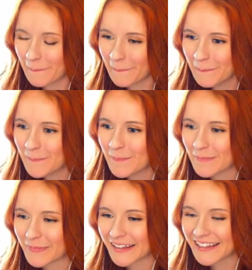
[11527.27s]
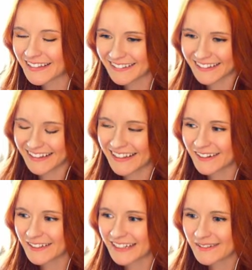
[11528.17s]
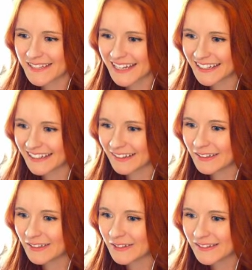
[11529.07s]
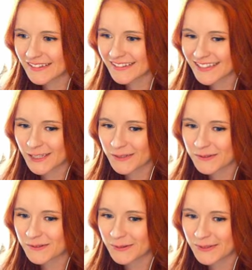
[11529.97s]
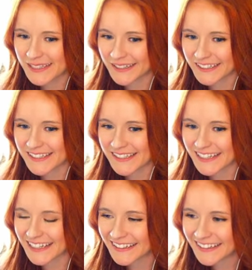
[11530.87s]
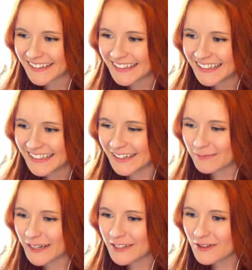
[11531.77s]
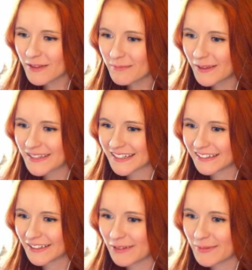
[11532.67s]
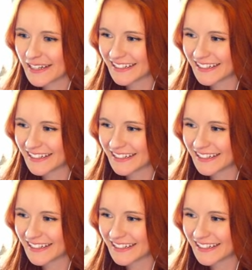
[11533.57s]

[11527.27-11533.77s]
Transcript: I think I think our dino's taken it a little too seriously. Yeah, Raindrop melted a little bit.